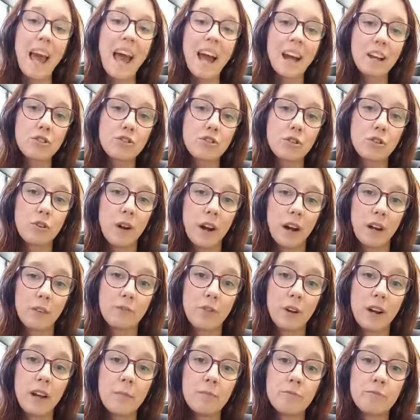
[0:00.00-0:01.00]
extra credit
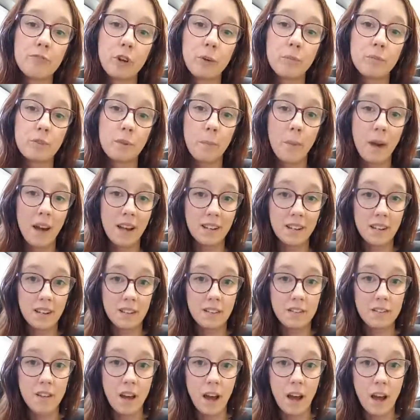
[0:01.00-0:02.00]
for infirm
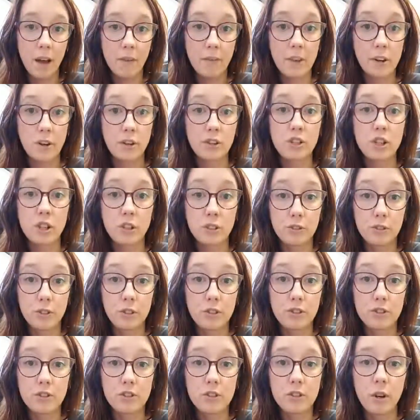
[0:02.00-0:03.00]
dependents that are
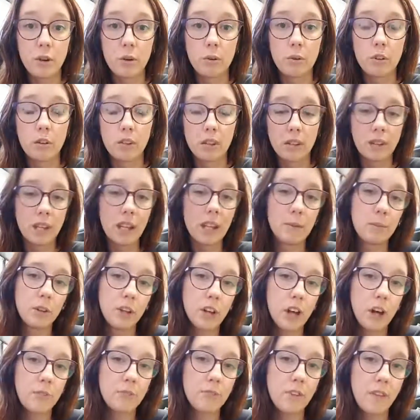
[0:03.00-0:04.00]
children. So keep a
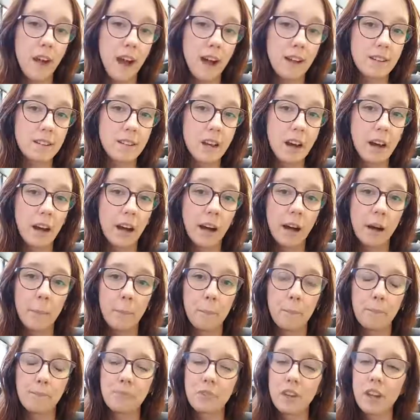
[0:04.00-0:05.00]
lookout for that.
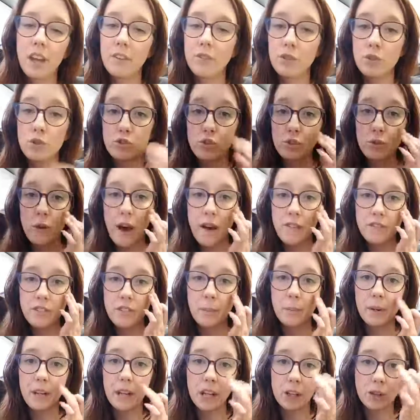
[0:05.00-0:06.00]
If you do have
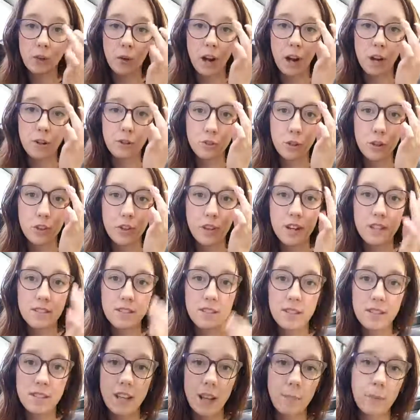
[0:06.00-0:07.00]
somebody in your household that is
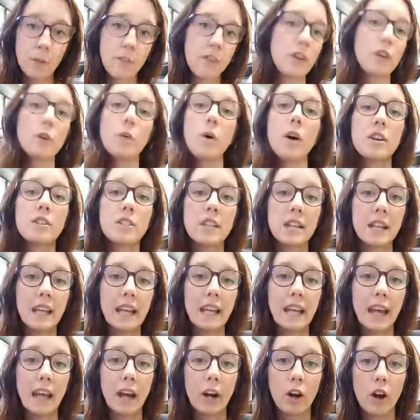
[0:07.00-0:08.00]
disabled that you are
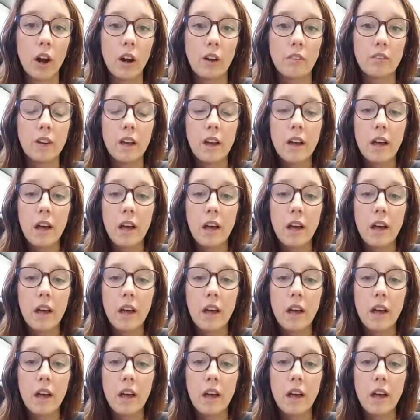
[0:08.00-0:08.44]
taking care of,